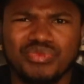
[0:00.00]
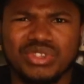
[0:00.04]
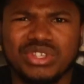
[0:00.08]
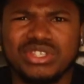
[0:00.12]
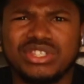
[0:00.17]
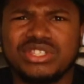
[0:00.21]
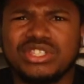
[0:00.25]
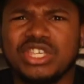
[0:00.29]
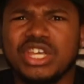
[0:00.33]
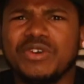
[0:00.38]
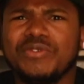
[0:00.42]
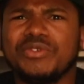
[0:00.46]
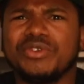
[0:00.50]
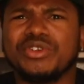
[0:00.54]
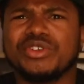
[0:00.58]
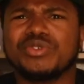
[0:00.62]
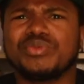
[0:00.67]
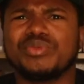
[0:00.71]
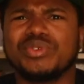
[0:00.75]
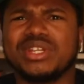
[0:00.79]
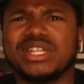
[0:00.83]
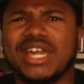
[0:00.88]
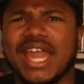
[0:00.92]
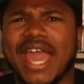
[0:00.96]
Silver
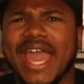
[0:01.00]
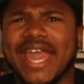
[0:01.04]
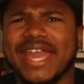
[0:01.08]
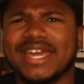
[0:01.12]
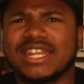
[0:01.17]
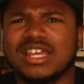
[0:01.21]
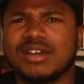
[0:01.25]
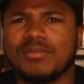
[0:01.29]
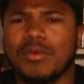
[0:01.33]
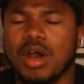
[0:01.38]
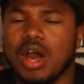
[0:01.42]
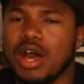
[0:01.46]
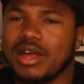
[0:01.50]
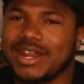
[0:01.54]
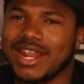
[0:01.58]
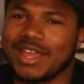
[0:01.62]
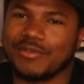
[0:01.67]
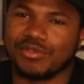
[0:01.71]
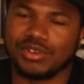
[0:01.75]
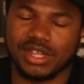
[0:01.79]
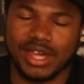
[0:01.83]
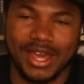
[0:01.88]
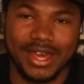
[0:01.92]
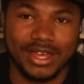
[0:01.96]
is really egging him on,
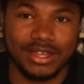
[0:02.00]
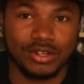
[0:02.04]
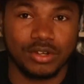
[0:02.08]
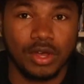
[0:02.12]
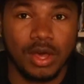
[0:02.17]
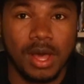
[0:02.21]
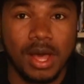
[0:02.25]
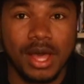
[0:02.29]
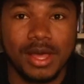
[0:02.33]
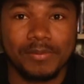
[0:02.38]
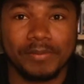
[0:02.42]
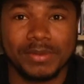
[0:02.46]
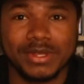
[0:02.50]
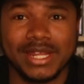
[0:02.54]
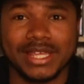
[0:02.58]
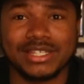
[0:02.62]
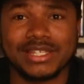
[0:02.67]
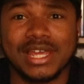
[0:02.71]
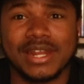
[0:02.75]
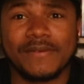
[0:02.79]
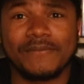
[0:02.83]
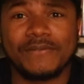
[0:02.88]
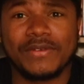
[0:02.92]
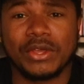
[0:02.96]
not really egging on, but
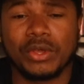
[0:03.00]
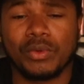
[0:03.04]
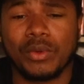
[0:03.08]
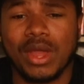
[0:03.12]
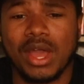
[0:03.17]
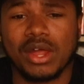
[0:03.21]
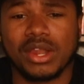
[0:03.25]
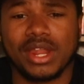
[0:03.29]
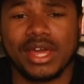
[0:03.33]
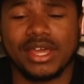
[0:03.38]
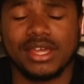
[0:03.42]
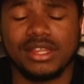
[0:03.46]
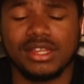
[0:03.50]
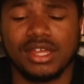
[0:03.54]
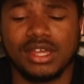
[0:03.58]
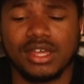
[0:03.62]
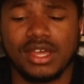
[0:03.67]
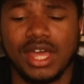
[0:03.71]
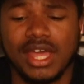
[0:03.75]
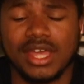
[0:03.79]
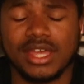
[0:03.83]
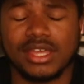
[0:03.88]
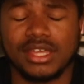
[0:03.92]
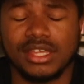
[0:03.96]
trying to figure out
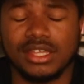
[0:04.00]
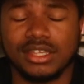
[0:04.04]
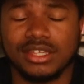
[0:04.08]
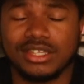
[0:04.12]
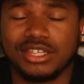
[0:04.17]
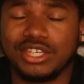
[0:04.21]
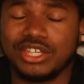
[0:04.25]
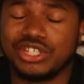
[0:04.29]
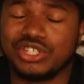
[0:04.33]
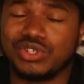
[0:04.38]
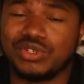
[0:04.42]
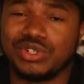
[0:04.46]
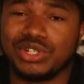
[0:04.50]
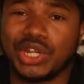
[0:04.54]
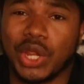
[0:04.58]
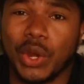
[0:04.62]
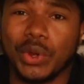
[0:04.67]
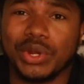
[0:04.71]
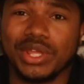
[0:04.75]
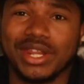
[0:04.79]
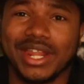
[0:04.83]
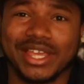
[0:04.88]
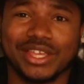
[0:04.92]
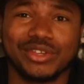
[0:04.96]
hey, is you
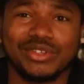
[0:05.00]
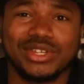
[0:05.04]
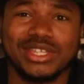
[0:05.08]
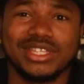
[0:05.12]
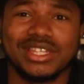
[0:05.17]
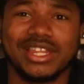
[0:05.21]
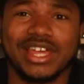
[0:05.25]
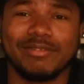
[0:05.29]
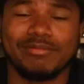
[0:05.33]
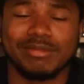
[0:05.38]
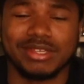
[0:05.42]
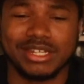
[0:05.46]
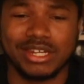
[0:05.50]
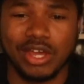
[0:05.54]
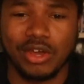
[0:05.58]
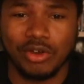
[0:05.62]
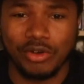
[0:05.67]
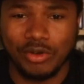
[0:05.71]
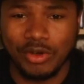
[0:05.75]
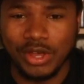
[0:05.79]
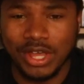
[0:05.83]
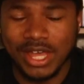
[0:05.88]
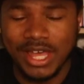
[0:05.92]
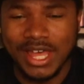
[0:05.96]
dirty? You need to let me
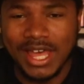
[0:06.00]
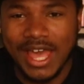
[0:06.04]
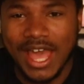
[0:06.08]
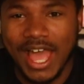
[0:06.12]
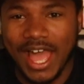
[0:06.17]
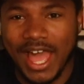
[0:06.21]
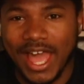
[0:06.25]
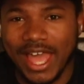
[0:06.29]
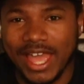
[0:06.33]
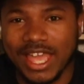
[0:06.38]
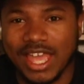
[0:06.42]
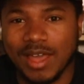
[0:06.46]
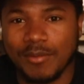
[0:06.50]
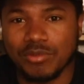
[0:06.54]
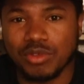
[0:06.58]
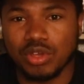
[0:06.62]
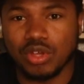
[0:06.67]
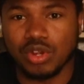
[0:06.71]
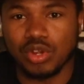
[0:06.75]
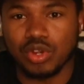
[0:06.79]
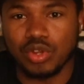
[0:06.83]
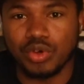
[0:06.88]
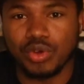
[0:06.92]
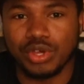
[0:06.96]
know. I am
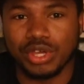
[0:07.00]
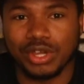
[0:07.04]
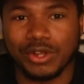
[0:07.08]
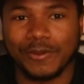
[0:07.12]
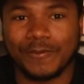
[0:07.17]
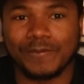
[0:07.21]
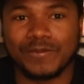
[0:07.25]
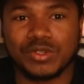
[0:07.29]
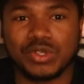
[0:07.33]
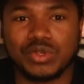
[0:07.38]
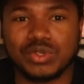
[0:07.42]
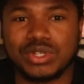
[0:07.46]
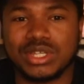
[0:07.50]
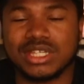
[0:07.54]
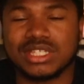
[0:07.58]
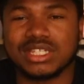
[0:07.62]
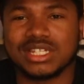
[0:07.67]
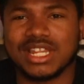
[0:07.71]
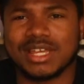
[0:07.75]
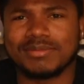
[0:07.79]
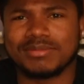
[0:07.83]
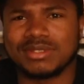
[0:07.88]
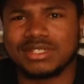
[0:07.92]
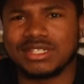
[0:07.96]
your lawyer. You need
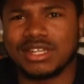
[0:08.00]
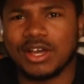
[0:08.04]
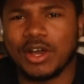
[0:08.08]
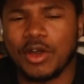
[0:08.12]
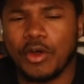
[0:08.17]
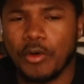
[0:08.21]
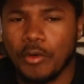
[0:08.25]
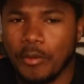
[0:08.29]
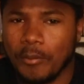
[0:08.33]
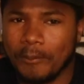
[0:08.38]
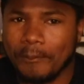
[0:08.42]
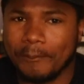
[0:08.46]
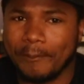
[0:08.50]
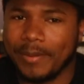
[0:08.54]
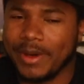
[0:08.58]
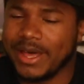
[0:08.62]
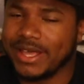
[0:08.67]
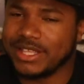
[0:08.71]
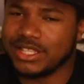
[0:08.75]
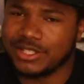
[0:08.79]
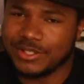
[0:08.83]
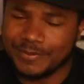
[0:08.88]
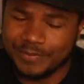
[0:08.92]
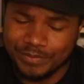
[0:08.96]
to let me know.
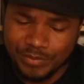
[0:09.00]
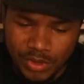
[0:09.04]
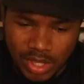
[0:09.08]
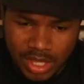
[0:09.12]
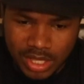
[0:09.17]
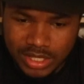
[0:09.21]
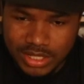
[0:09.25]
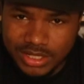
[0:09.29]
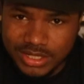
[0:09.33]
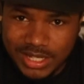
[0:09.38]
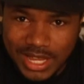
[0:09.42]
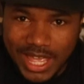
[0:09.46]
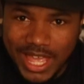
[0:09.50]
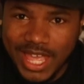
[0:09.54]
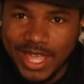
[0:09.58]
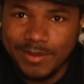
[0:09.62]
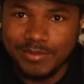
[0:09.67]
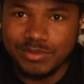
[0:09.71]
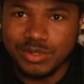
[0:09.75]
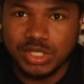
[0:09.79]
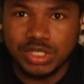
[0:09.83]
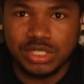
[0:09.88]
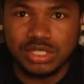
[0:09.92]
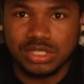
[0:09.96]
But
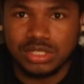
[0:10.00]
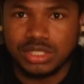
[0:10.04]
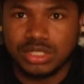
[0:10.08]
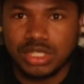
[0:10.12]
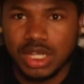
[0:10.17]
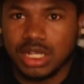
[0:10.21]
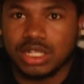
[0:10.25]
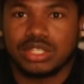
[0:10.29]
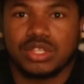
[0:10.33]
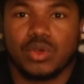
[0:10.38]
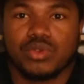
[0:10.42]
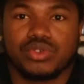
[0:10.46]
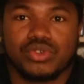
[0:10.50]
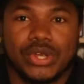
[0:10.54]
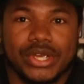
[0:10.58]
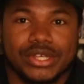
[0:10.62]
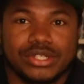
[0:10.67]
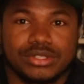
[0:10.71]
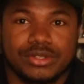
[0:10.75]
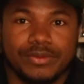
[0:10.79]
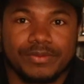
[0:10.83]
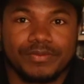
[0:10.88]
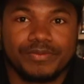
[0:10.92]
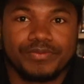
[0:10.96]
James just don't
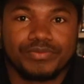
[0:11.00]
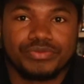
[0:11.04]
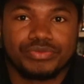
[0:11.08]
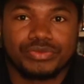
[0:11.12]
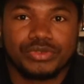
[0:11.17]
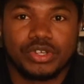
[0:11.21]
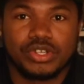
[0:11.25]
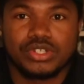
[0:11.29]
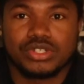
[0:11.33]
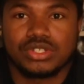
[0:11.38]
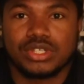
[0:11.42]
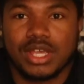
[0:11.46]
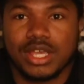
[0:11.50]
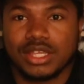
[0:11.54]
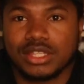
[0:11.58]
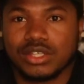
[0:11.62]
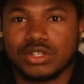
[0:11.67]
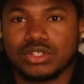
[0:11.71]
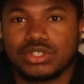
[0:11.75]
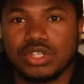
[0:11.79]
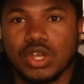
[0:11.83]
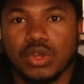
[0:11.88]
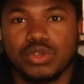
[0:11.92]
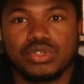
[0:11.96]
trust him. There's
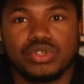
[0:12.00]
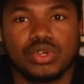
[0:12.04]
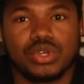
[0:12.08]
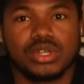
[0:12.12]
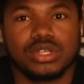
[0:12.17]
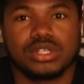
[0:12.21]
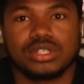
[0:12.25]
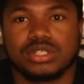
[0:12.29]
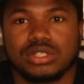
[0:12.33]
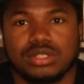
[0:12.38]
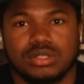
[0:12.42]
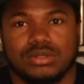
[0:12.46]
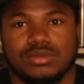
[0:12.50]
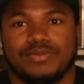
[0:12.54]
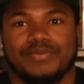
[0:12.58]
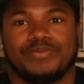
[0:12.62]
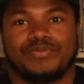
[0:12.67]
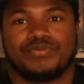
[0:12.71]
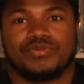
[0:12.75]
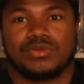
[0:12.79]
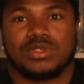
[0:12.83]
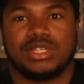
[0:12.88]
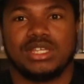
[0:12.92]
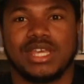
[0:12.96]
no trust.
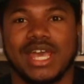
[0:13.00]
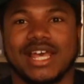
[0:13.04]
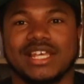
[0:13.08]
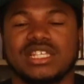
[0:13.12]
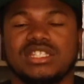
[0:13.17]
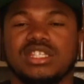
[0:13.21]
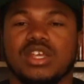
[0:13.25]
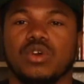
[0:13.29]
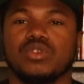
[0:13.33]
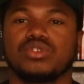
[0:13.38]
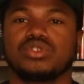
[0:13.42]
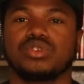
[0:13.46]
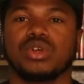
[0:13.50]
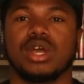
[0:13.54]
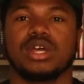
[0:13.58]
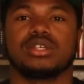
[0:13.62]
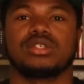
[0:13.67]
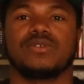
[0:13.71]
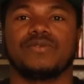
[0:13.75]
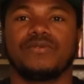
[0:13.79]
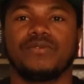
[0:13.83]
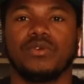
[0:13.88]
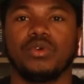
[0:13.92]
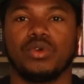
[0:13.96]
He has no
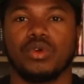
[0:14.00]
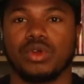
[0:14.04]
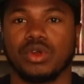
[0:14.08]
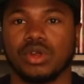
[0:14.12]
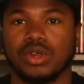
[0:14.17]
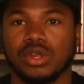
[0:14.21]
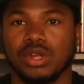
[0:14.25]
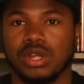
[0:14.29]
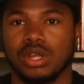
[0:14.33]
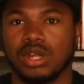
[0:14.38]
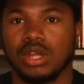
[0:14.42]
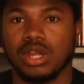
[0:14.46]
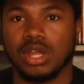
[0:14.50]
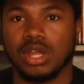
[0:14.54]
trust for